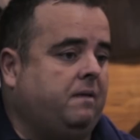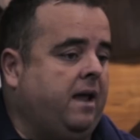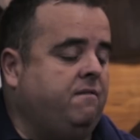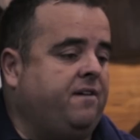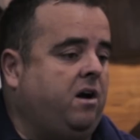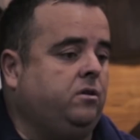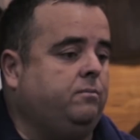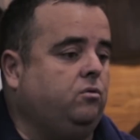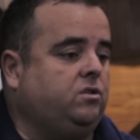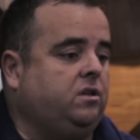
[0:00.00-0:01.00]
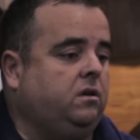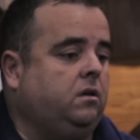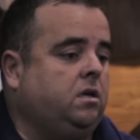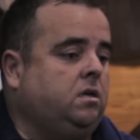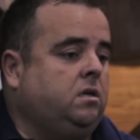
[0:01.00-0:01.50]
invaluable
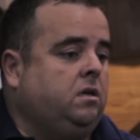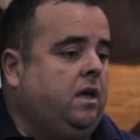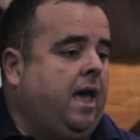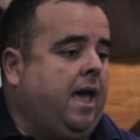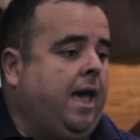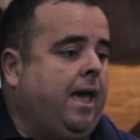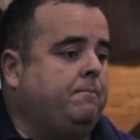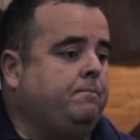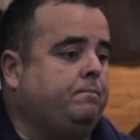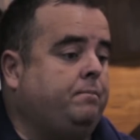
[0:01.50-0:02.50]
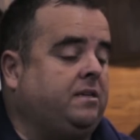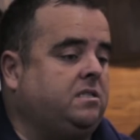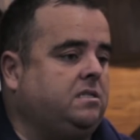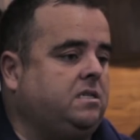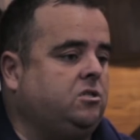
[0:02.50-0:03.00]
to
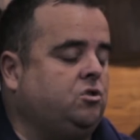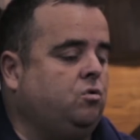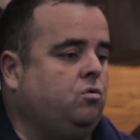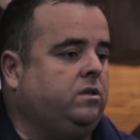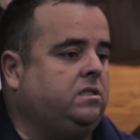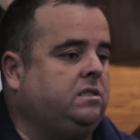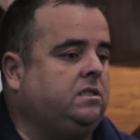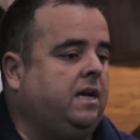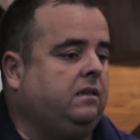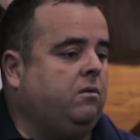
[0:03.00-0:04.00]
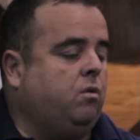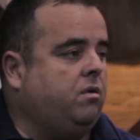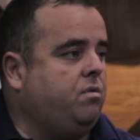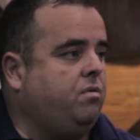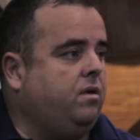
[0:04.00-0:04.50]
businesses, so it's certainly
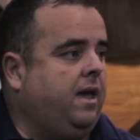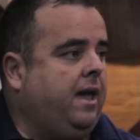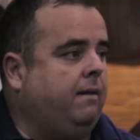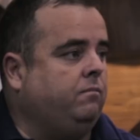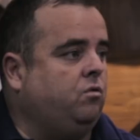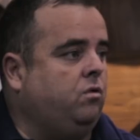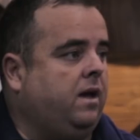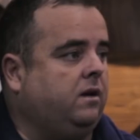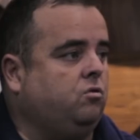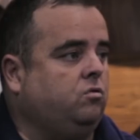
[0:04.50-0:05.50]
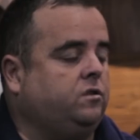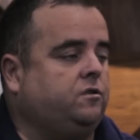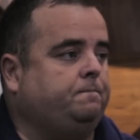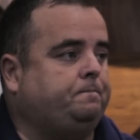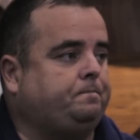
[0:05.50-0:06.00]
worth doing that course.